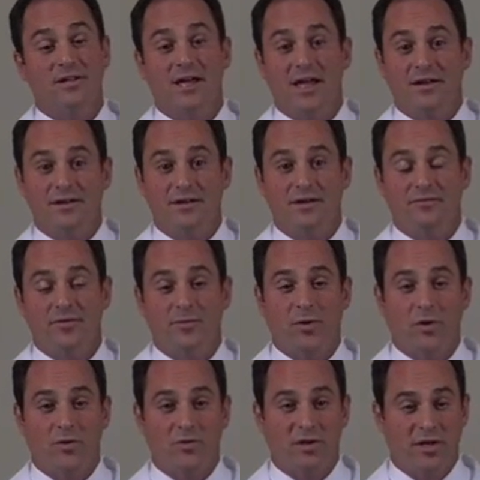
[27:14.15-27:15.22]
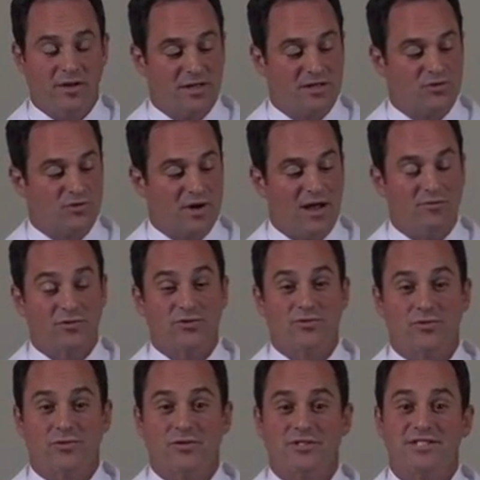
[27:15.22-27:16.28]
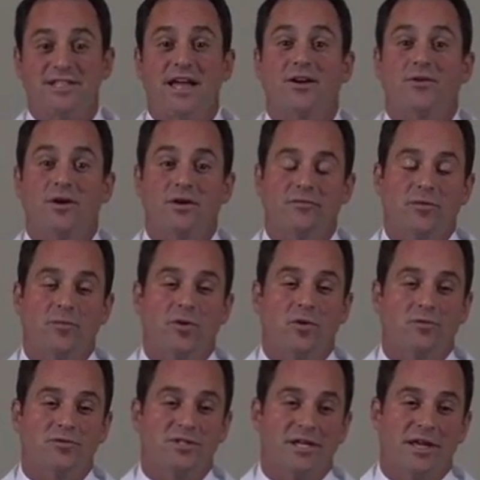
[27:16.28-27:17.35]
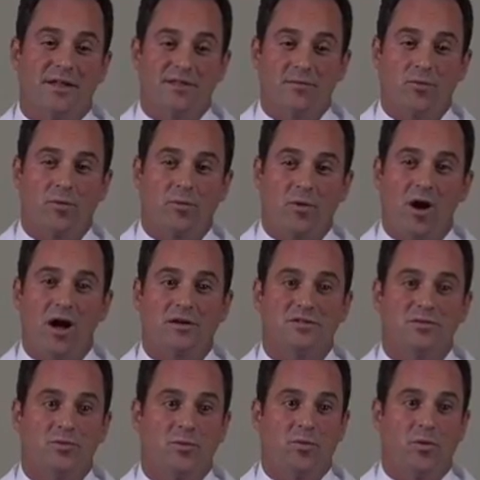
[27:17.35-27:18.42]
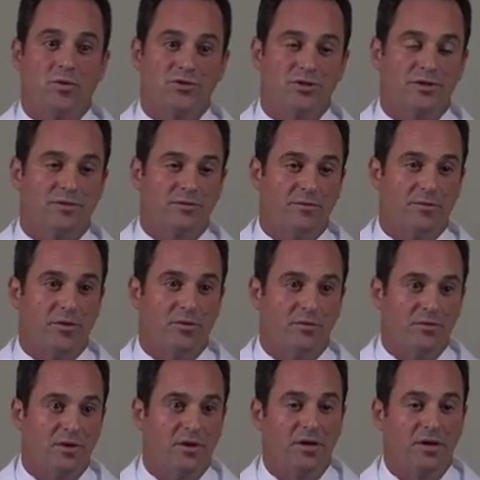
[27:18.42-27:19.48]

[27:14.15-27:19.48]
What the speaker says: end of the bone and then travels through the center of the bone to get the more proximal portion of the bone.